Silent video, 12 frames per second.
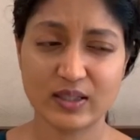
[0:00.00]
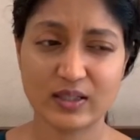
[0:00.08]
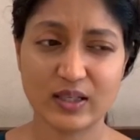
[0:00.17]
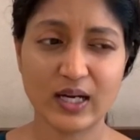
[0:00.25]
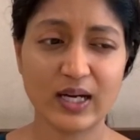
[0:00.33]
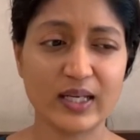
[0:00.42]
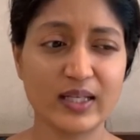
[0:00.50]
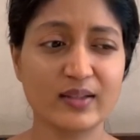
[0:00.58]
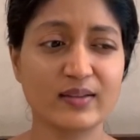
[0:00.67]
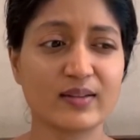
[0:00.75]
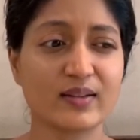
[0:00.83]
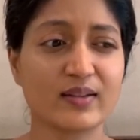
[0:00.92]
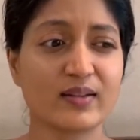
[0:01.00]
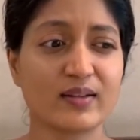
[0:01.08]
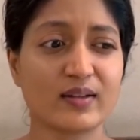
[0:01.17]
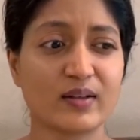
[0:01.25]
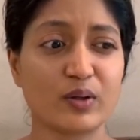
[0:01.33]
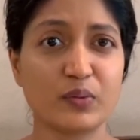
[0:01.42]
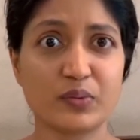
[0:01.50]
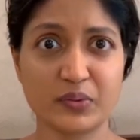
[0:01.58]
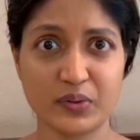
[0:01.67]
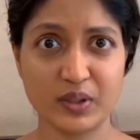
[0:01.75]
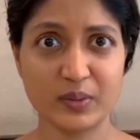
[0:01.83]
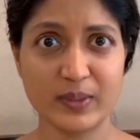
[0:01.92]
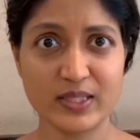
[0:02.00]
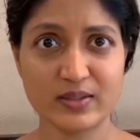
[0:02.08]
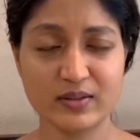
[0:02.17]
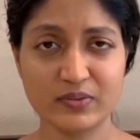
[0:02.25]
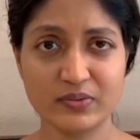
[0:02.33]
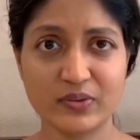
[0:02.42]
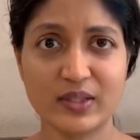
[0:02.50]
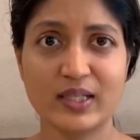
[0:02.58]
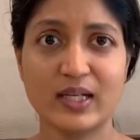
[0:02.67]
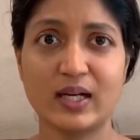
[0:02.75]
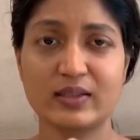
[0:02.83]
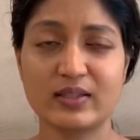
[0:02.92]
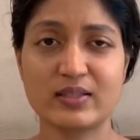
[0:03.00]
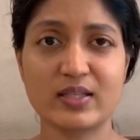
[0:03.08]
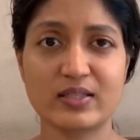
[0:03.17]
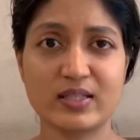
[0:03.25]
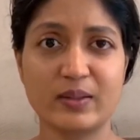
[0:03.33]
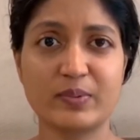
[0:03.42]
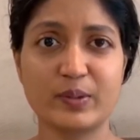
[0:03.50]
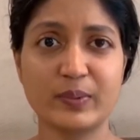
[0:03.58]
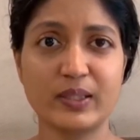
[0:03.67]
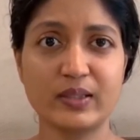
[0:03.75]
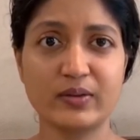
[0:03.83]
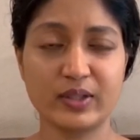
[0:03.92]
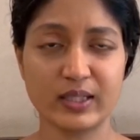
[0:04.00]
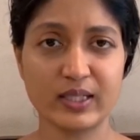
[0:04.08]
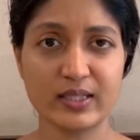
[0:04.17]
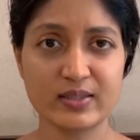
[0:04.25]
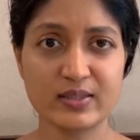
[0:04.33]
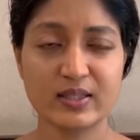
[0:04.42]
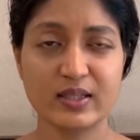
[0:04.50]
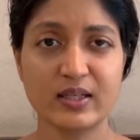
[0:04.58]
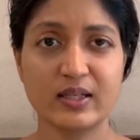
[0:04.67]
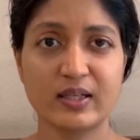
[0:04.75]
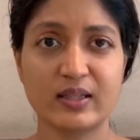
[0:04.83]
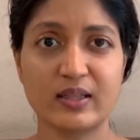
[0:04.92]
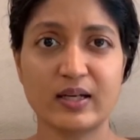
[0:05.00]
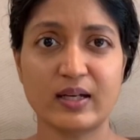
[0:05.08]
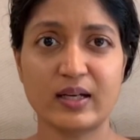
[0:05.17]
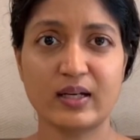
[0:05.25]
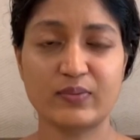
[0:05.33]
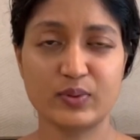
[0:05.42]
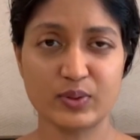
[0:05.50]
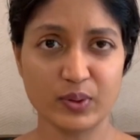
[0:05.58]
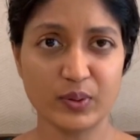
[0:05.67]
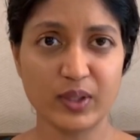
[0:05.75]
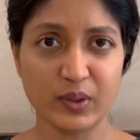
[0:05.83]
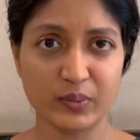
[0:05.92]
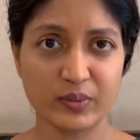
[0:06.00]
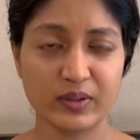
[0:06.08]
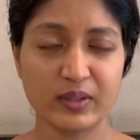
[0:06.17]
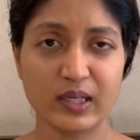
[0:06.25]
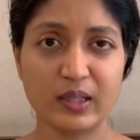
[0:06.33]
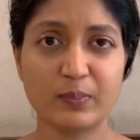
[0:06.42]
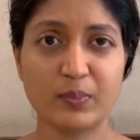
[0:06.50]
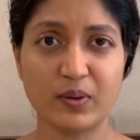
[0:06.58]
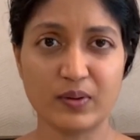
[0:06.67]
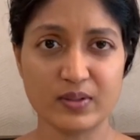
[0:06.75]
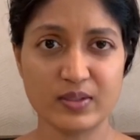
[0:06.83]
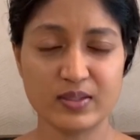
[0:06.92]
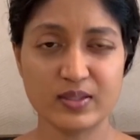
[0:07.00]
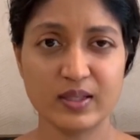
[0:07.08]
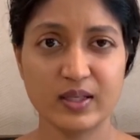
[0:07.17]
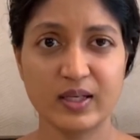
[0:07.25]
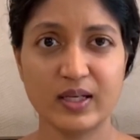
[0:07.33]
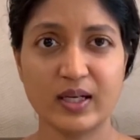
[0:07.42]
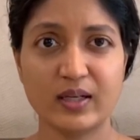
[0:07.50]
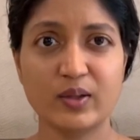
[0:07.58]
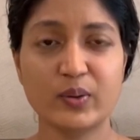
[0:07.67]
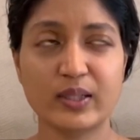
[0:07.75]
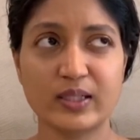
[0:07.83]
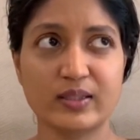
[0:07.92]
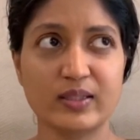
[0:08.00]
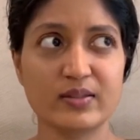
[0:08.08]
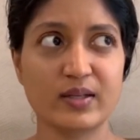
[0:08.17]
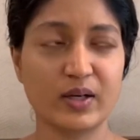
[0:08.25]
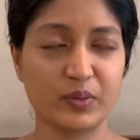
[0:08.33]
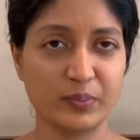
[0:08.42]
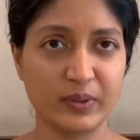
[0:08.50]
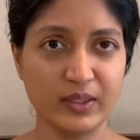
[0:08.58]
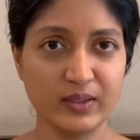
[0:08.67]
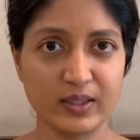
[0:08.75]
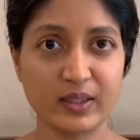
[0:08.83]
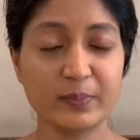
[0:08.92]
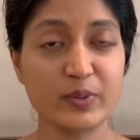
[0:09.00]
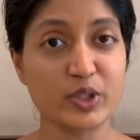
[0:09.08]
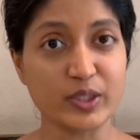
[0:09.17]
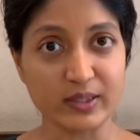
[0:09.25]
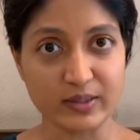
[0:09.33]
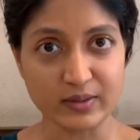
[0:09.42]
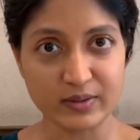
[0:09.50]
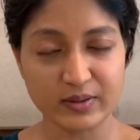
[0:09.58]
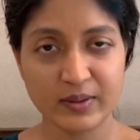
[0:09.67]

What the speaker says: I overwork myself, and this has helped me realize that I have to slow down and pause and look at things around me and appreciate it.